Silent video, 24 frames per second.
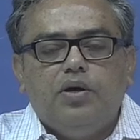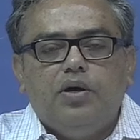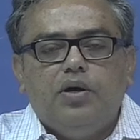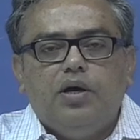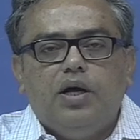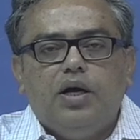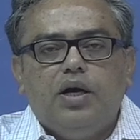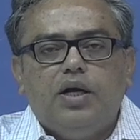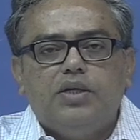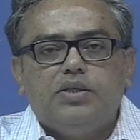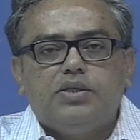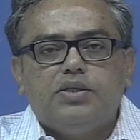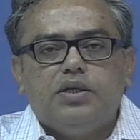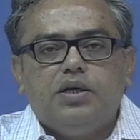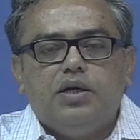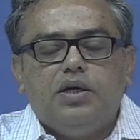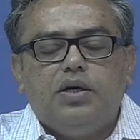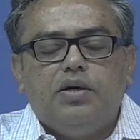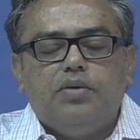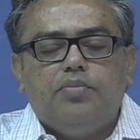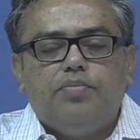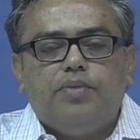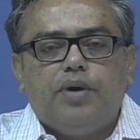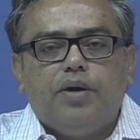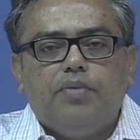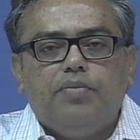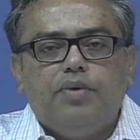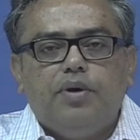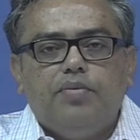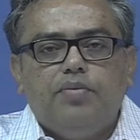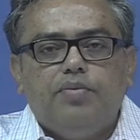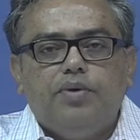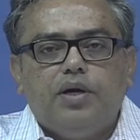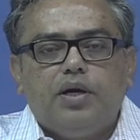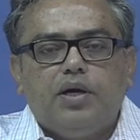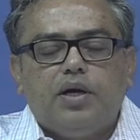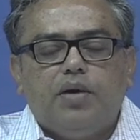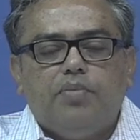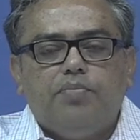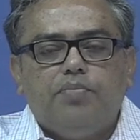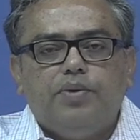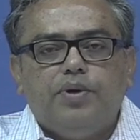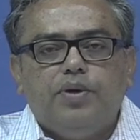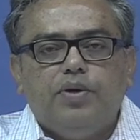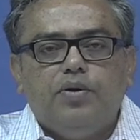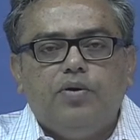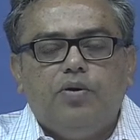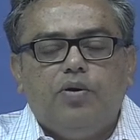as a private limited
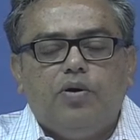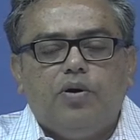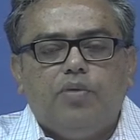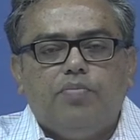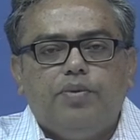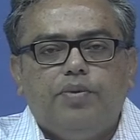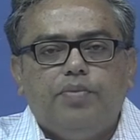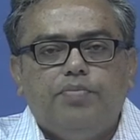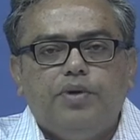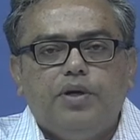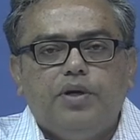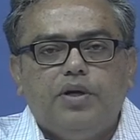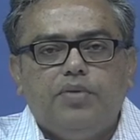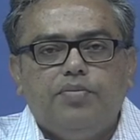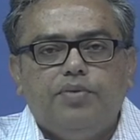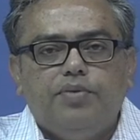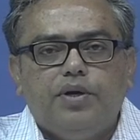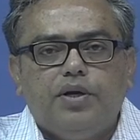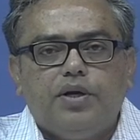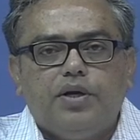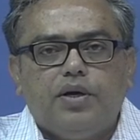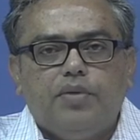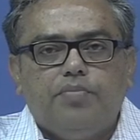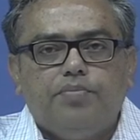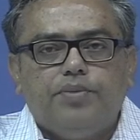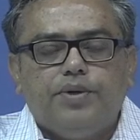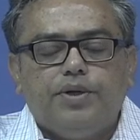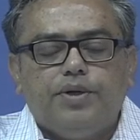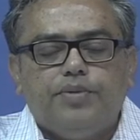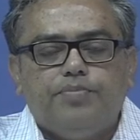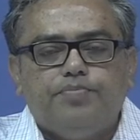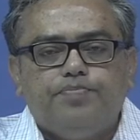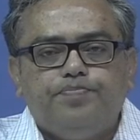company or a public limited company.